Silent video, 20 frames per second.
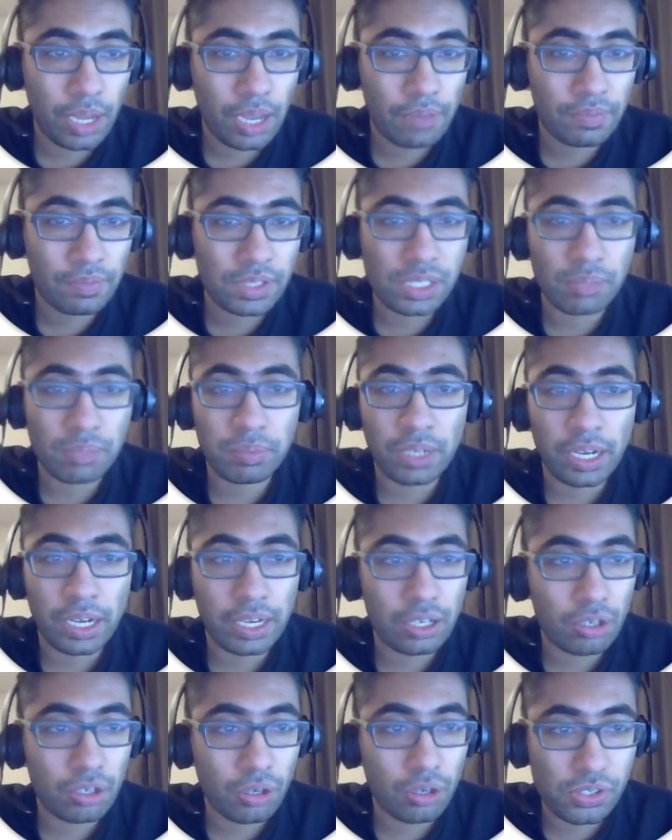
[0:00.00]
the
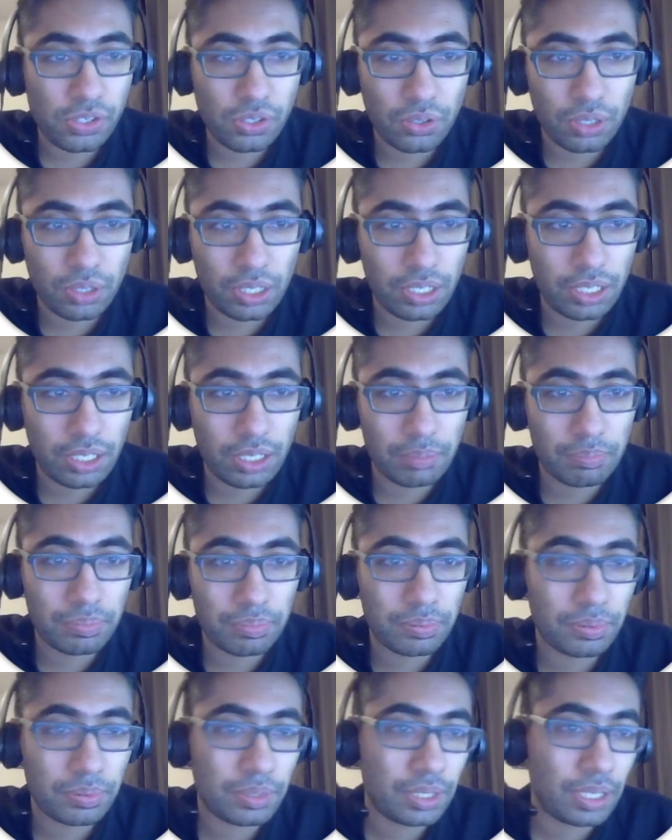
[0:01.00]
supplier costs gone up,
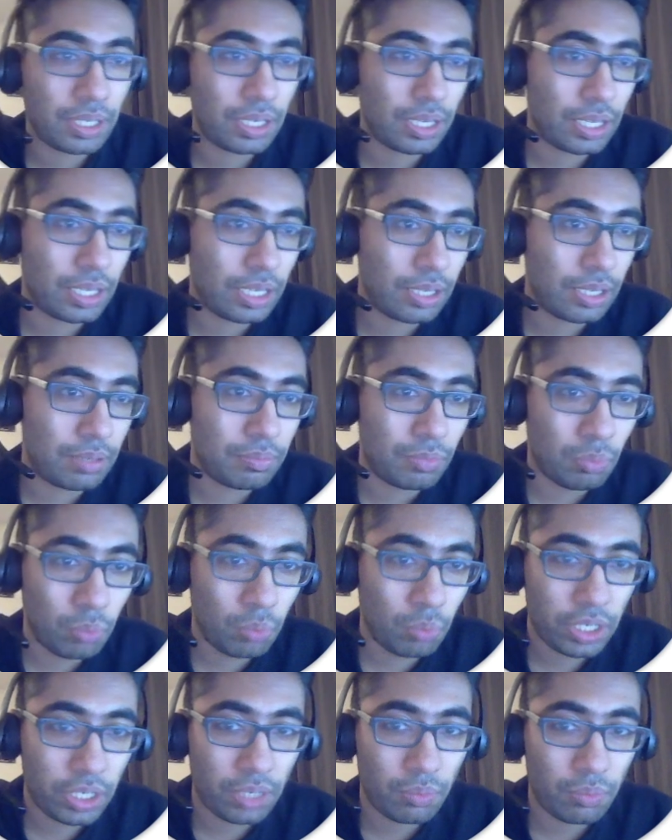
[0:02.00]

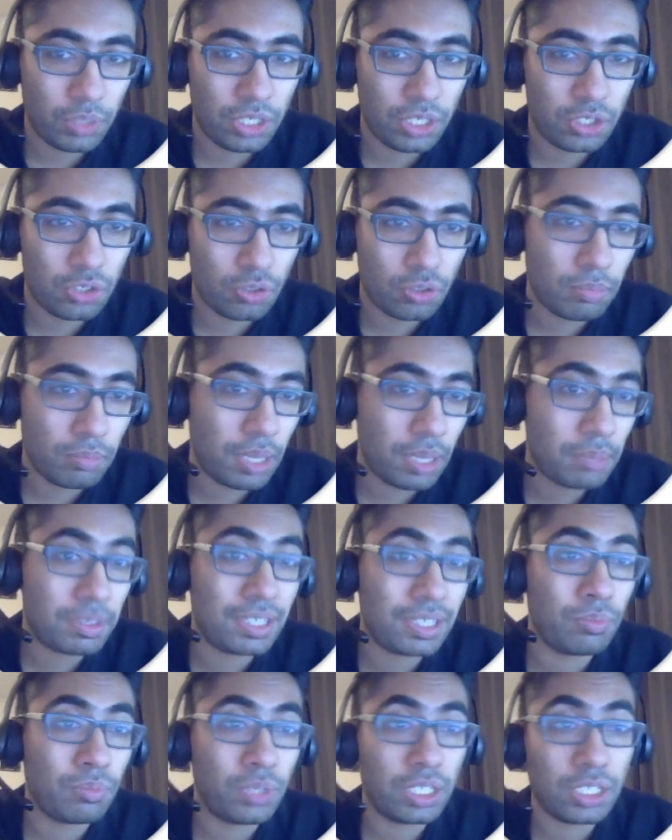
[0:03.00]
what can we do?
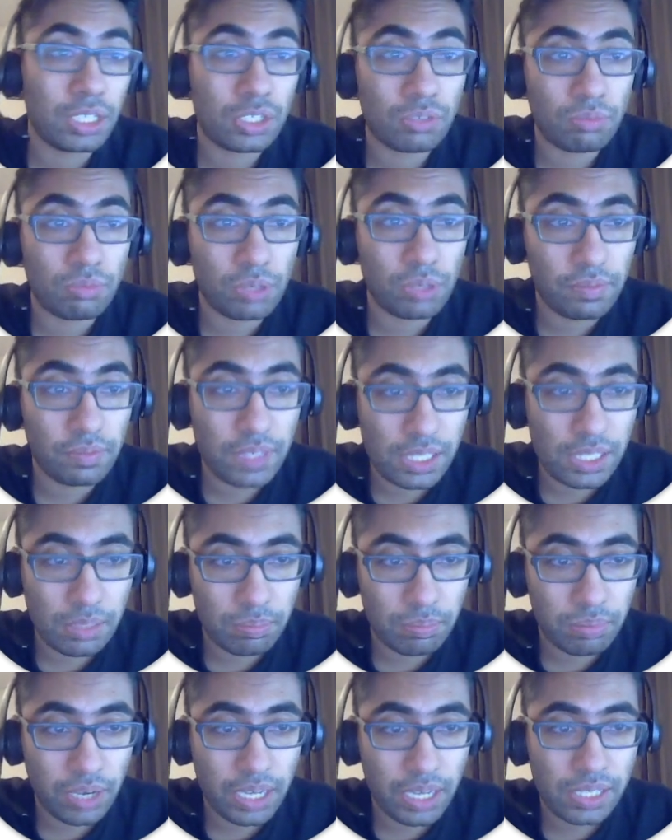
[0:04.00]
Maybe we need to revisit
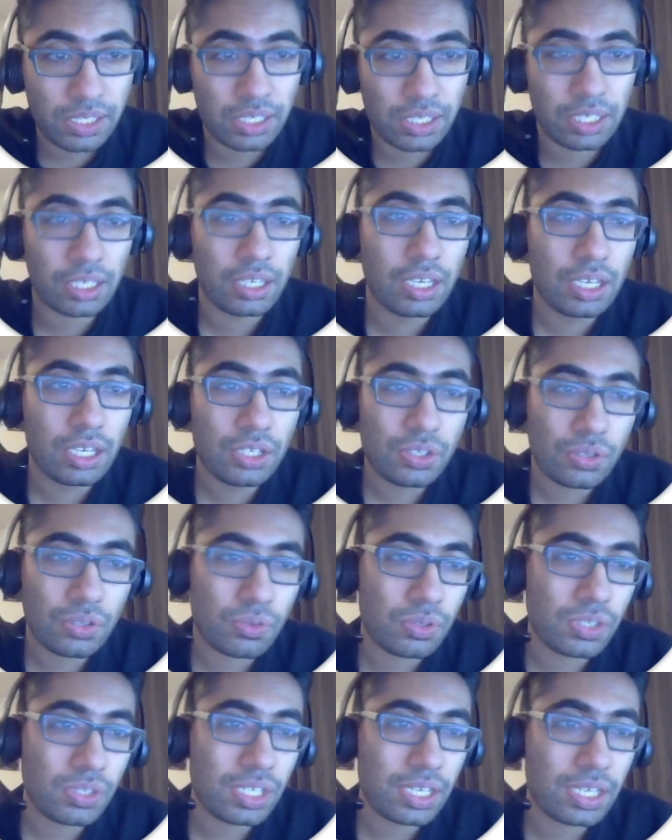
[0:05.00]
pricing. So
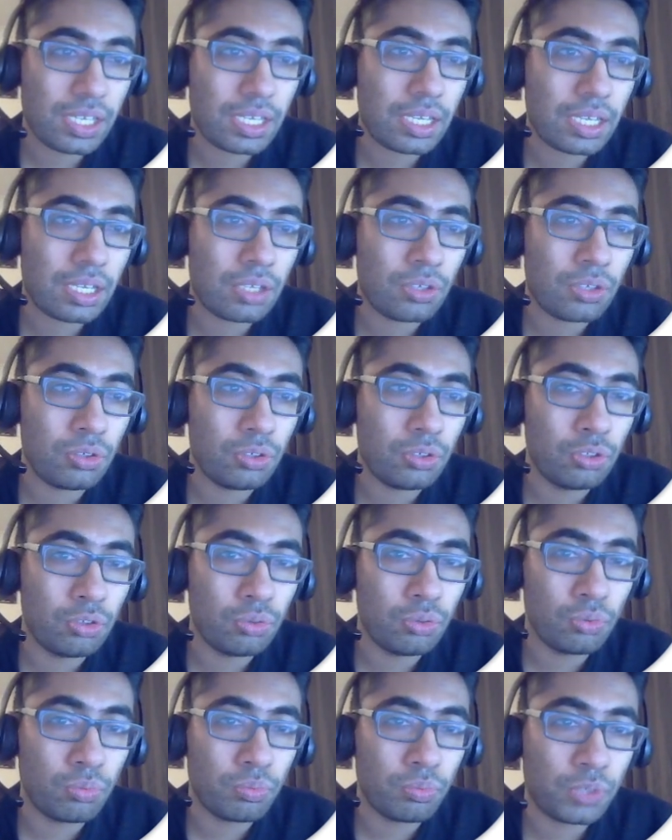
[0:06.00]
you see, you
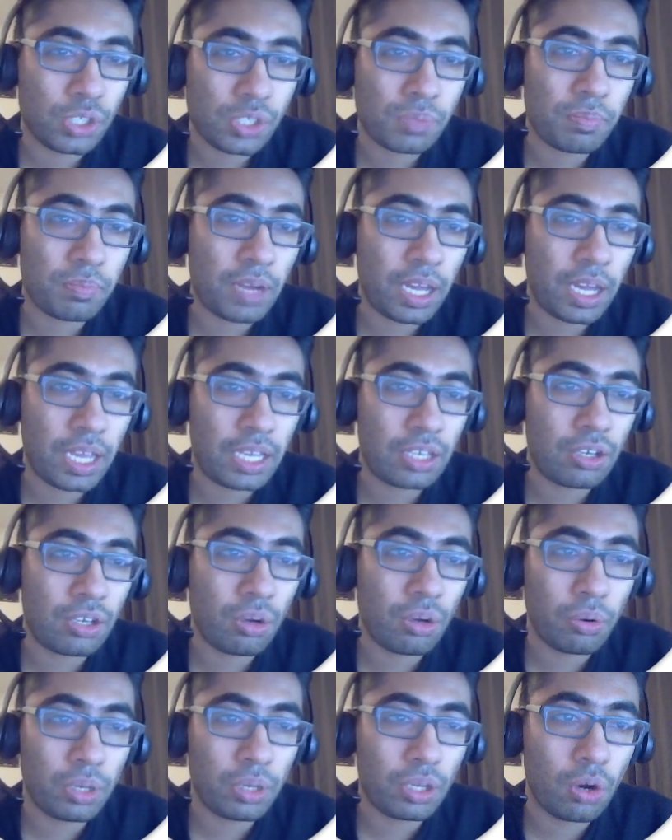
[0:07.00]
just by
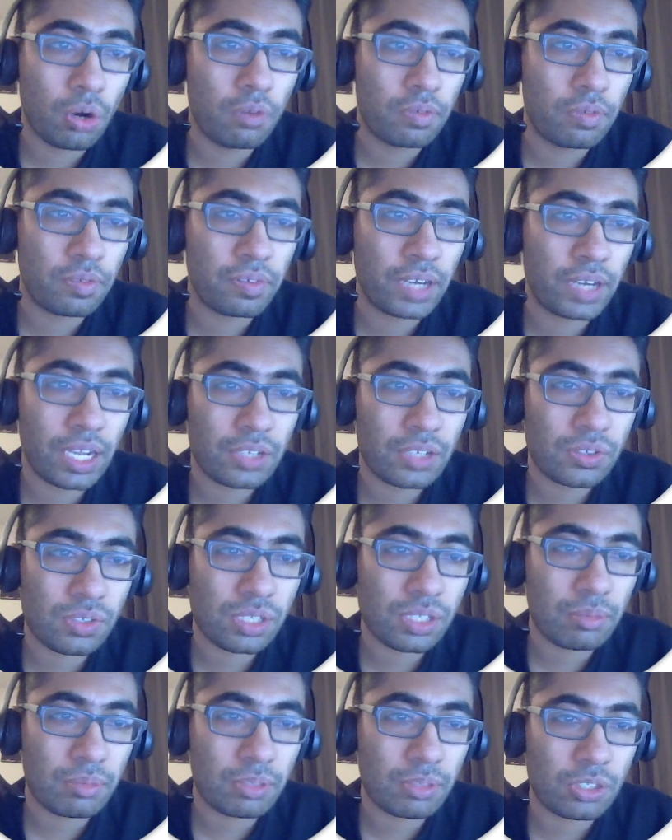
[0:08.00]
going over financial
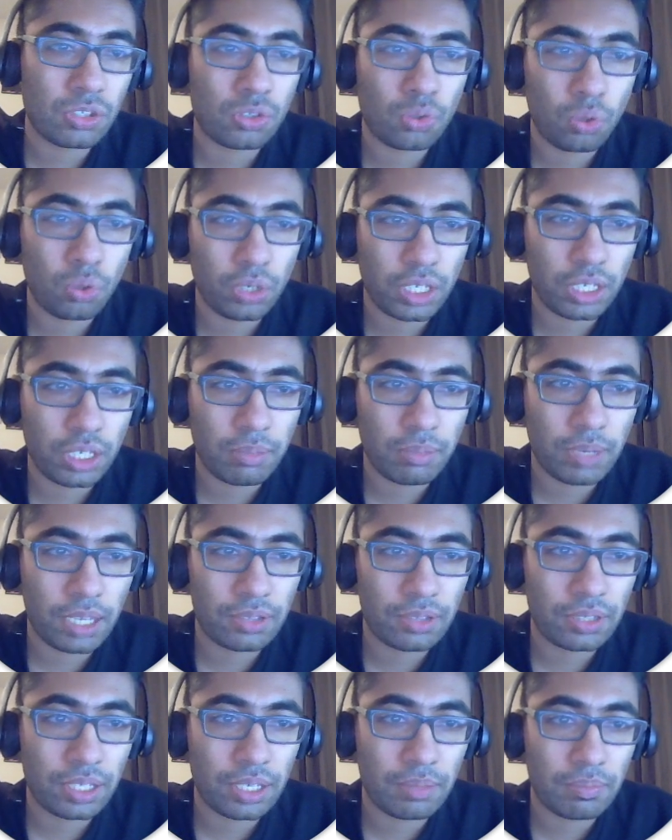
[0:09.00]
statements and talking
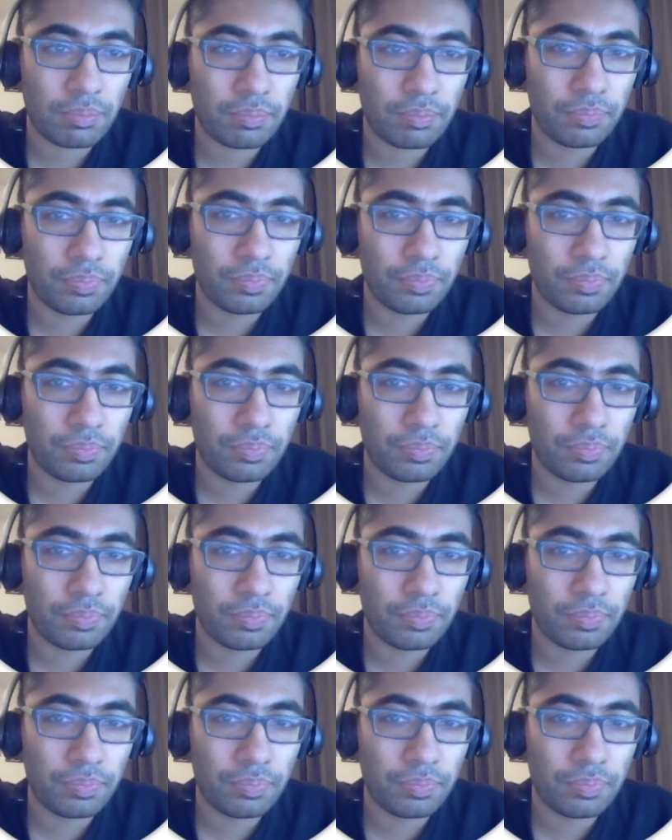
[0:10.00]
about them,